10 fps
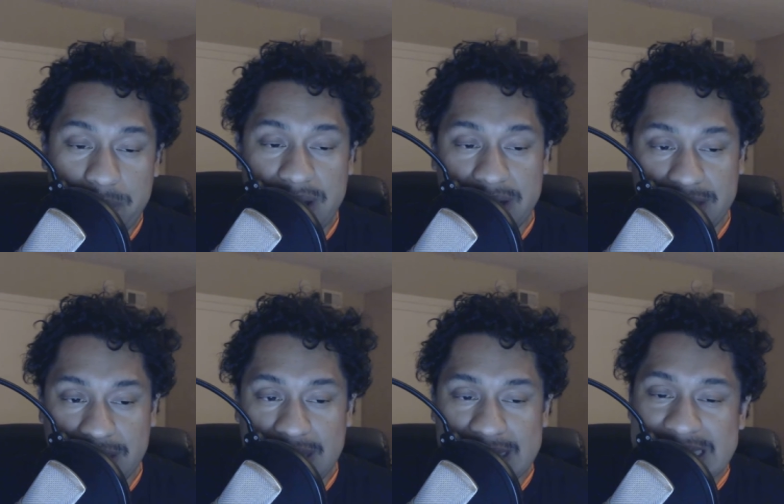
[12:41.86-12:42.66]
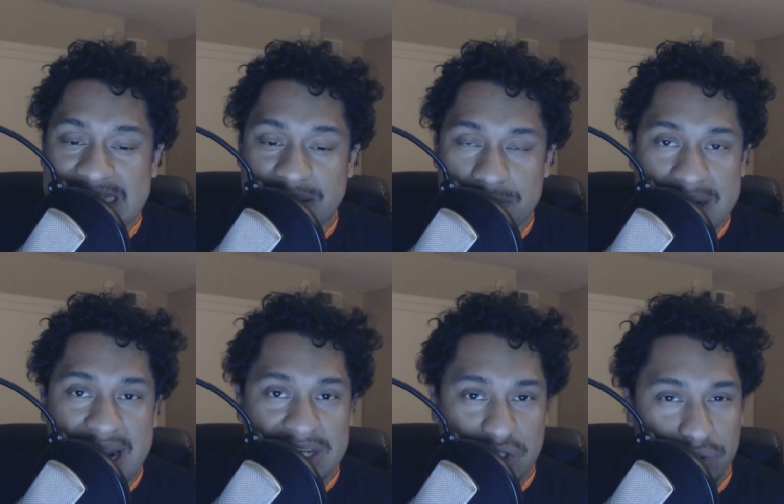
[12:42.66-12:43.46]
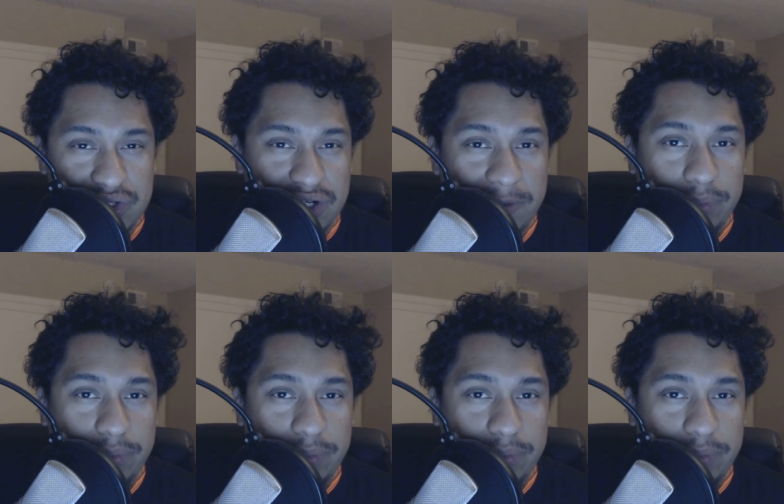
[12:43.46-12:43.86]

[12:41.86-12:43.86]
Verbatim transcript: But they seem to be kind of surging